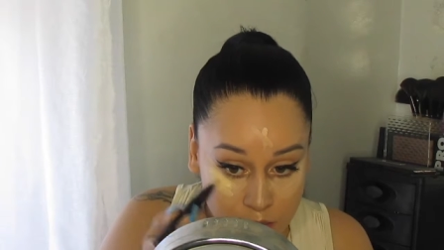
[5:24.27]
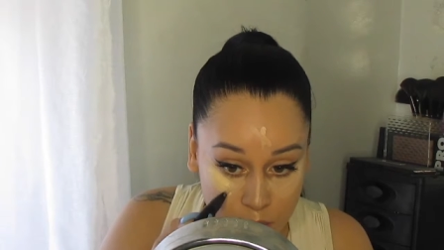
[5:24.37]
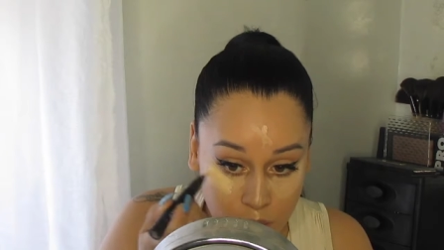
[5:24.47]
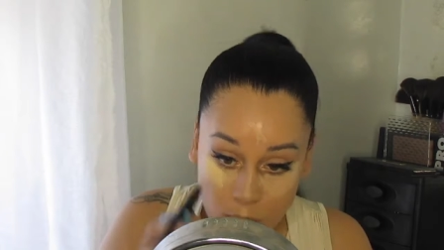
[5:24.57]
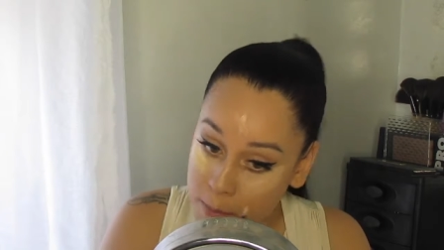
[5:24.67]

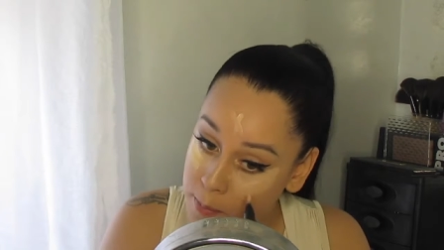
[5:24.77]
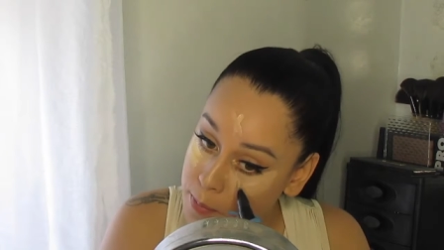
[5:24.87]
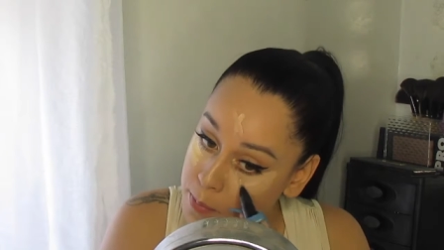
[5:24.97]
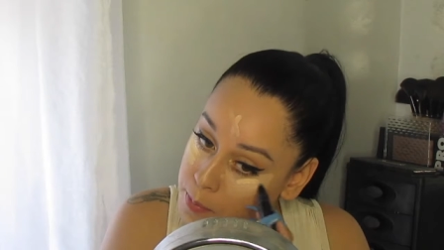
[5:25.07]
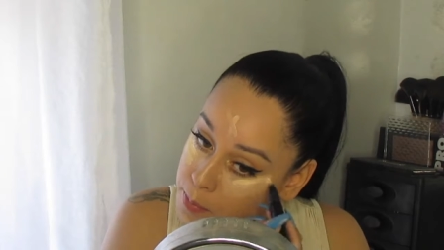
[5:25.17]
so it'll
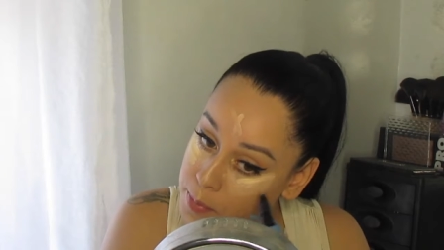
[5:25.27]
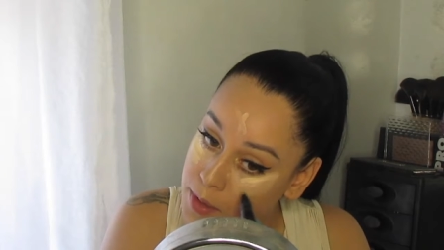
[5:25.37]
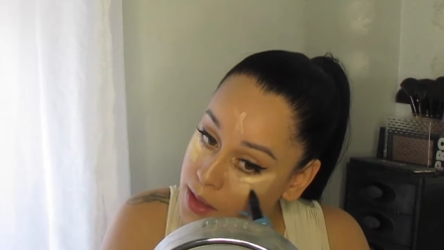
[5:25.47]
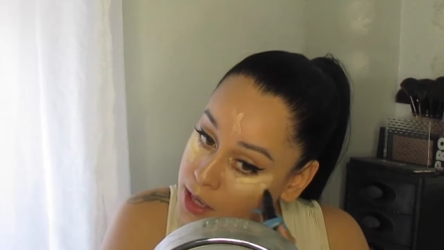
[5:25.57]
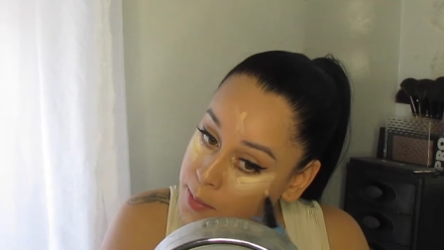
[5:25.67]

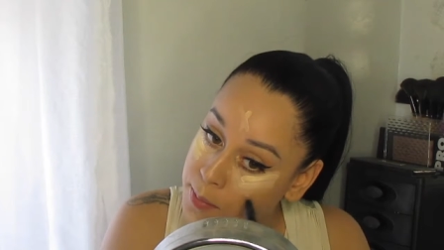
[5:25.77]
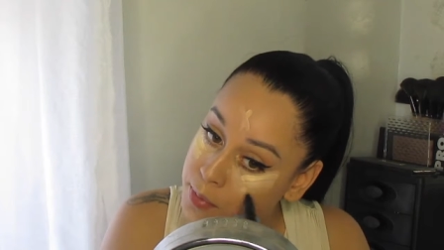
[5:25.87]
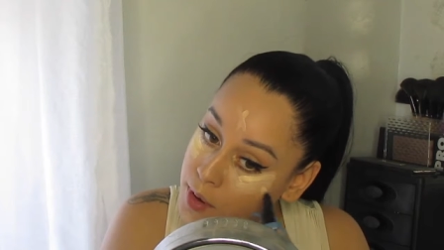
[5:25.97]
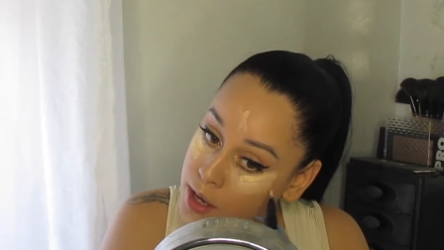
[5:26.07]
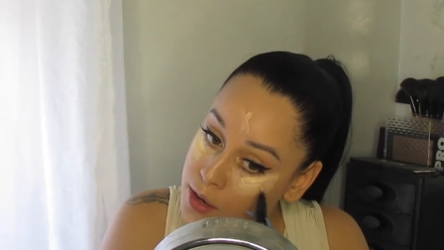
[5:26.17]
be like a
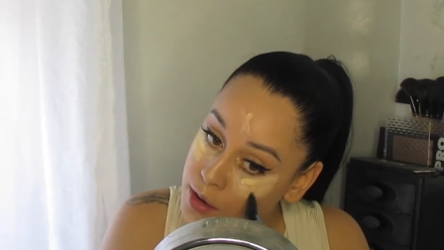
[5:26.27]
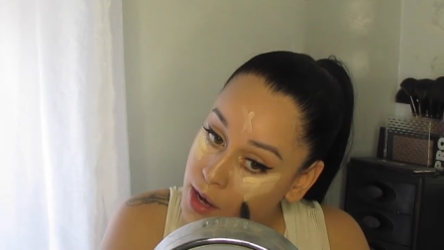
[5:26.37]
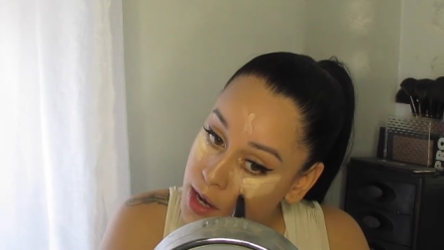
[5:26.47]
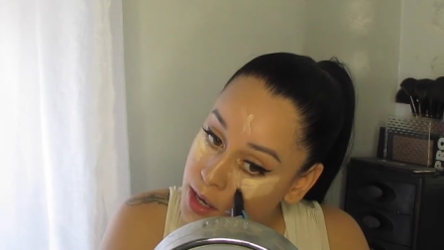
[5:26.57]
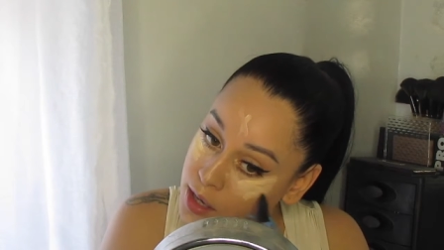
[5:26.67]
brighter
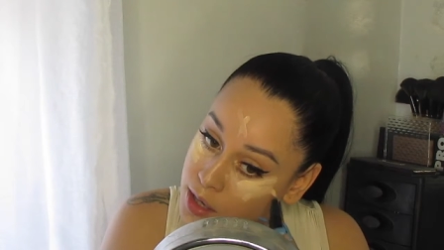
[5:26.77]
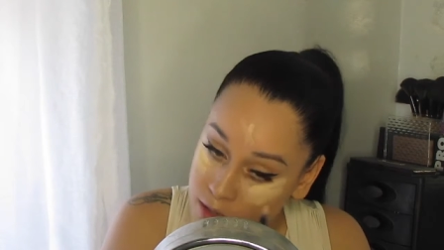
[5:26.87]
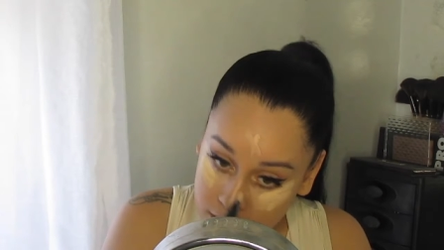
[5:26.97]
highlight.